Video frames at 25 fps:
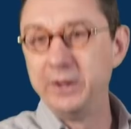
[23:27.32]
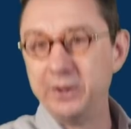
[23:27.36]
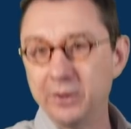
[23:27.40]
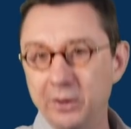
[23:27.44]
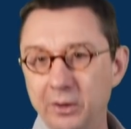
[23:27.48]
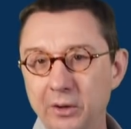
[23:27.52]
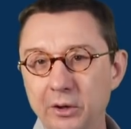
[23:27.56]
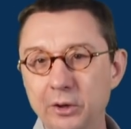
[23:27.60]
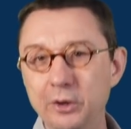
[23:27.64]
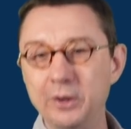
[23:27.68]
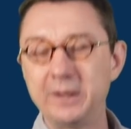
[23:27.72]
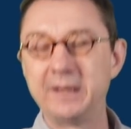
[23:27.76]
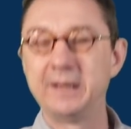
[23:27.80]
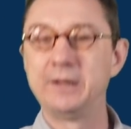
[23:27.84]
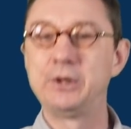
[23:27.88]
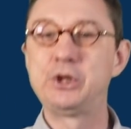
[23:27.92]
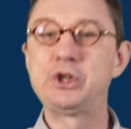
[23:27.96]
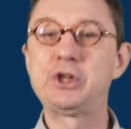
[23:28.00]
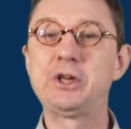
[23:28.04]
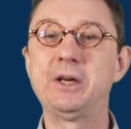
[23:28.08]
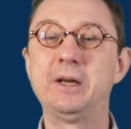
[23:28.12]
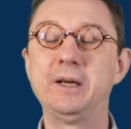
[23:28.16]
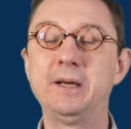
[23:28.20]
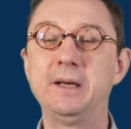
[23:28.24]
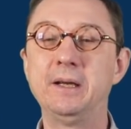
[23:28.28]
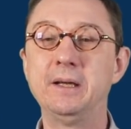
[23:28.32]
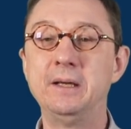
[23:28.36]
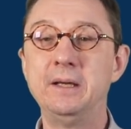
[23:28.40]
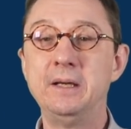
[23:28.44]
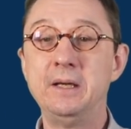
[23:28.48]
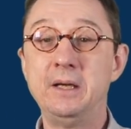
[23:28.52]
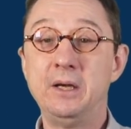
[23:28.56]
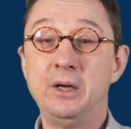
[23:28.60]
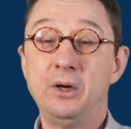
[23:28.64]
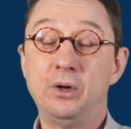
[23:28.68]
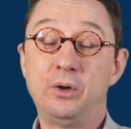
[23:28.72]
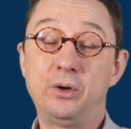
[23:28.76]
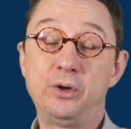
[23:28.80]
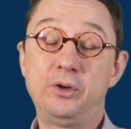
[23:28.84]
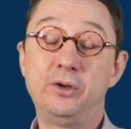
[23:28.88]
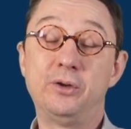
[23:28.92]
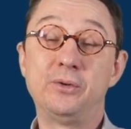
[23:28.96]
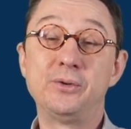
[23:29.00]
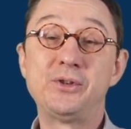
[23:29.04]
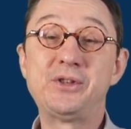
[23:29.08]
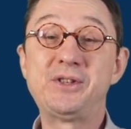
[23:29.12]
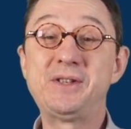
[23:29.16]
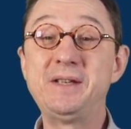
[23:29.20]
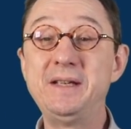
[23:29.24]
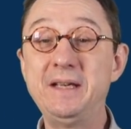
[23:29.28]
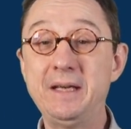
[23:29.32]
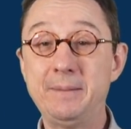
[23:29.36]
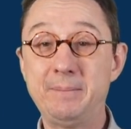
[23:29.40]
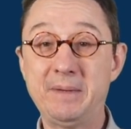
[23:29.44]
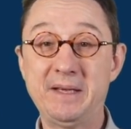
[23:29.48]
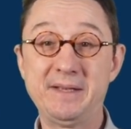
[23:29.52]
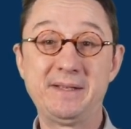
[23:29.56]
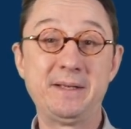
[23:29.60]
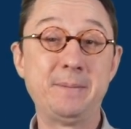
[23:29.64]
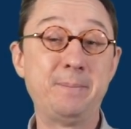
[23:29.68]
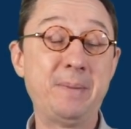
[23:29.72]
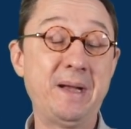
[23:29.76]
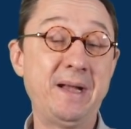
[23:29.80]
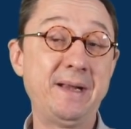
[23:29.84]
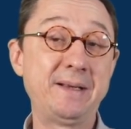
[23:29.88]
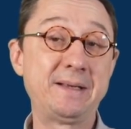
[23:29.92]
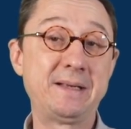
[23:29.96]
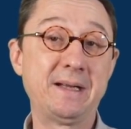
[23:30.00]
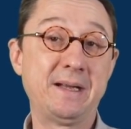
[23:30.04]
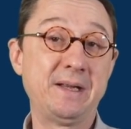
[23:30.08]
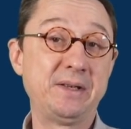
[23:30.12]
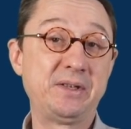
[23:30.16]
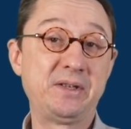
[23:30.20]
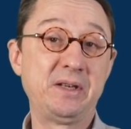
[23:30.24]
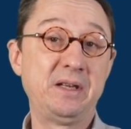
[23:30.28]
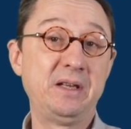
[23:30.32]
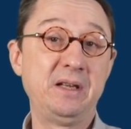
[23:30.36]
don't look at China or don't see them as the bad guys.